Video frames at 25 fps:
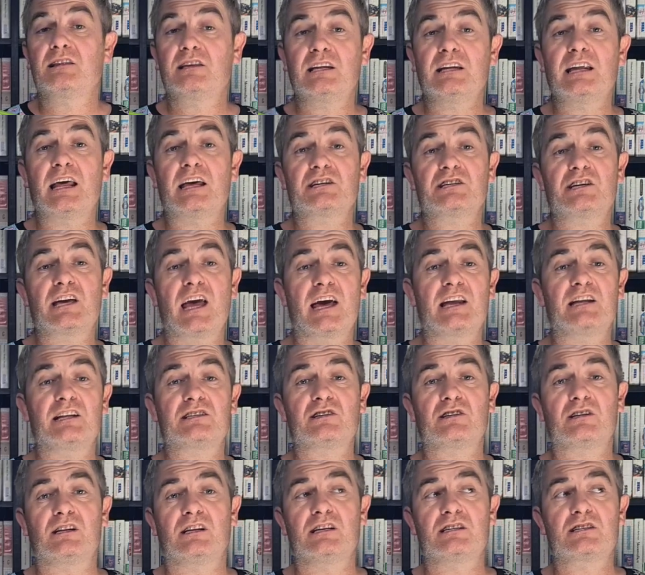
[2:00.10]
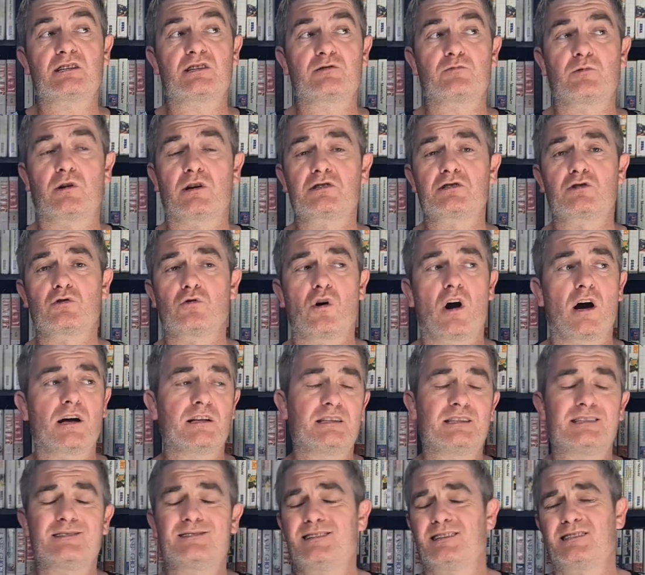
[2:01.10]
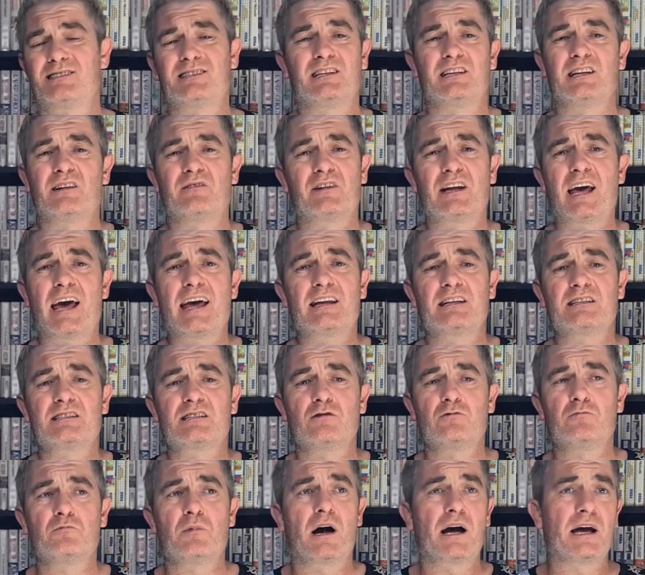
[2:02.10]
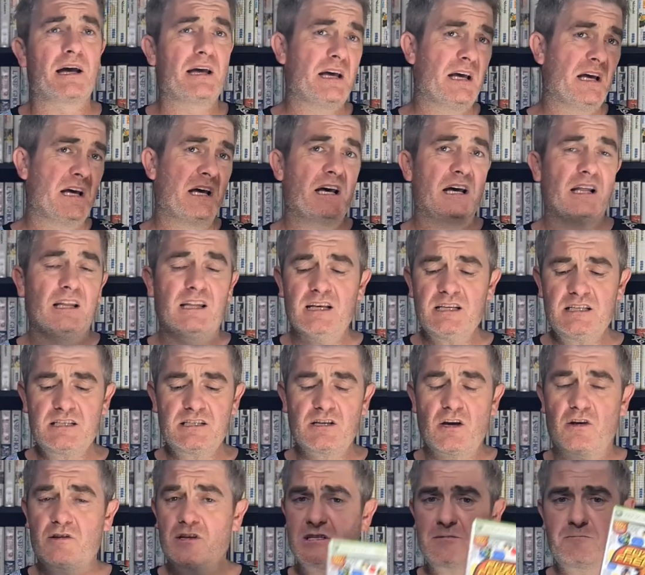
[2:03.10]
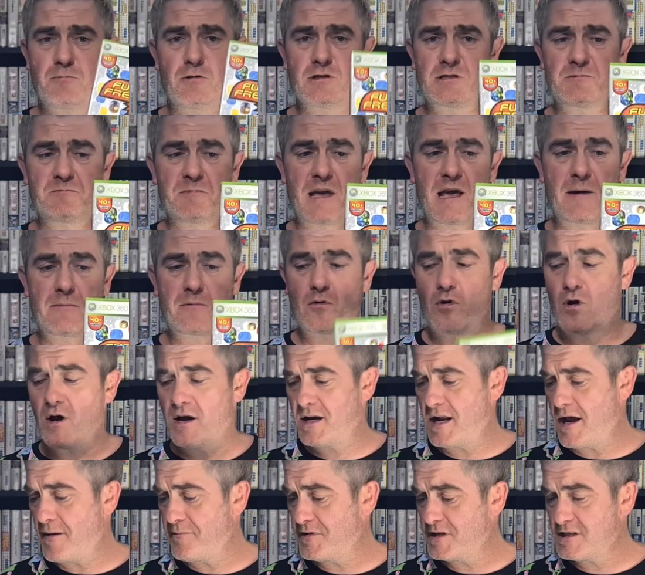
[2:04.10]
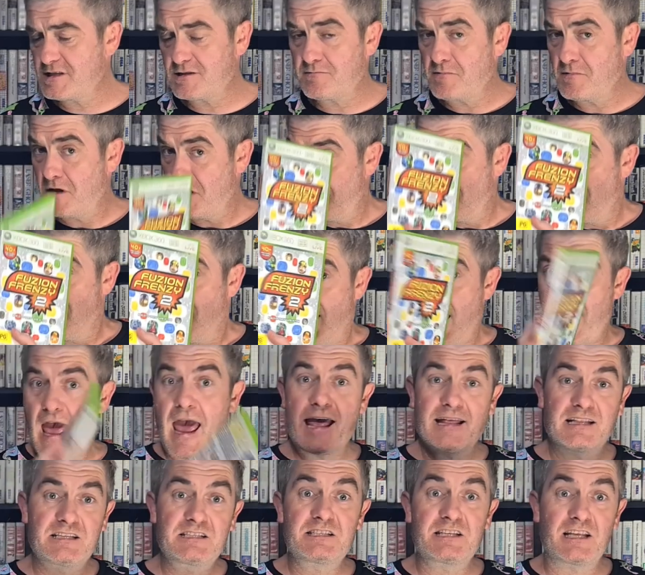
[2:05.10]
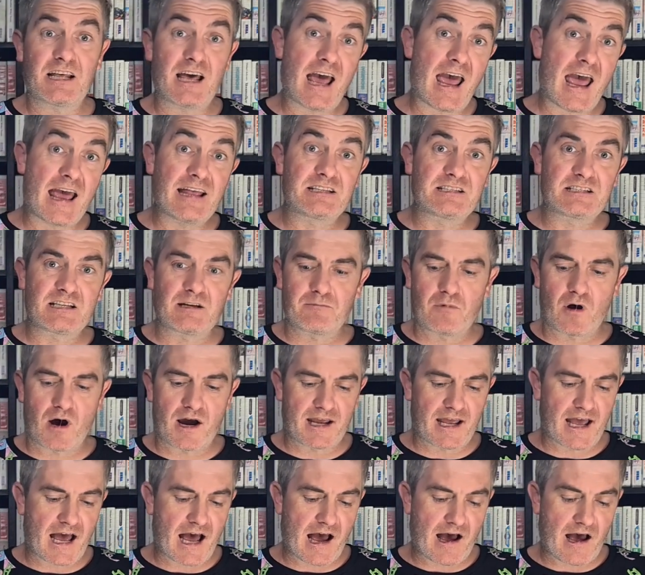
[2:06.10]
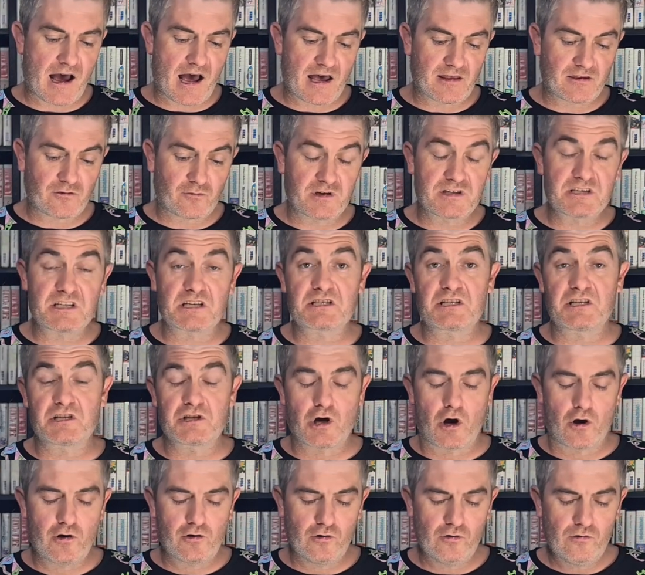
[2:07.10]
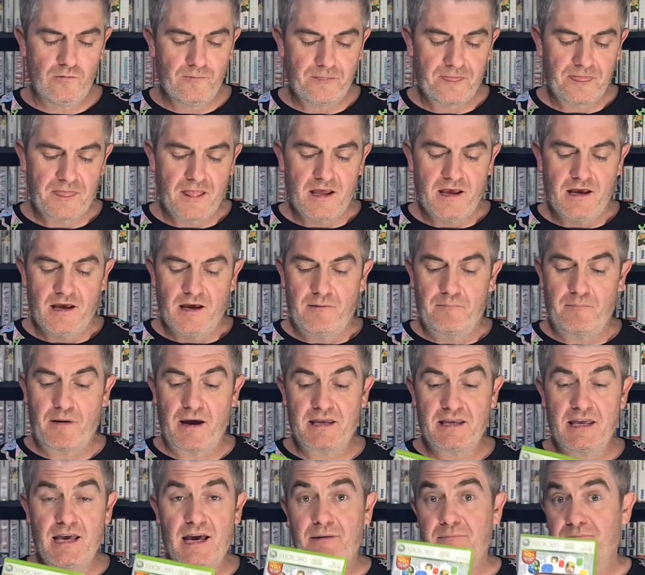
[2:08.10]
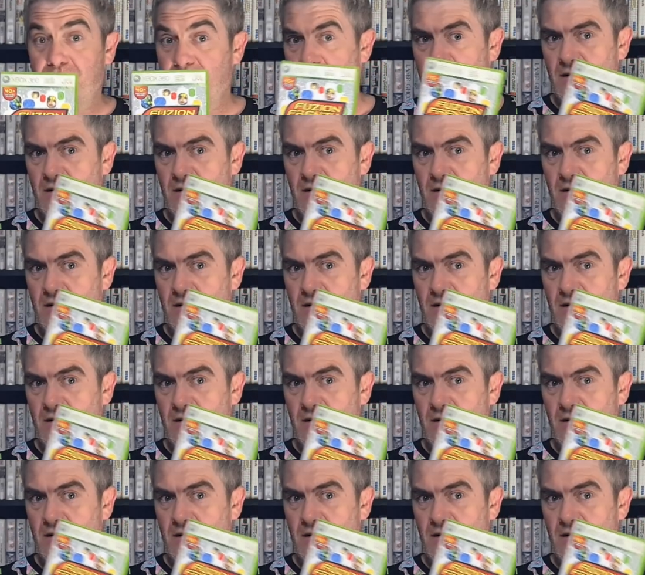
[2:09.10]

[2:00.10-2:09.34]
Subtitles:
didn't actually add it to the list because when I saw it, I just didn't even add it to my list. So this puts me up quite, this adds to my 360 total. But yeah,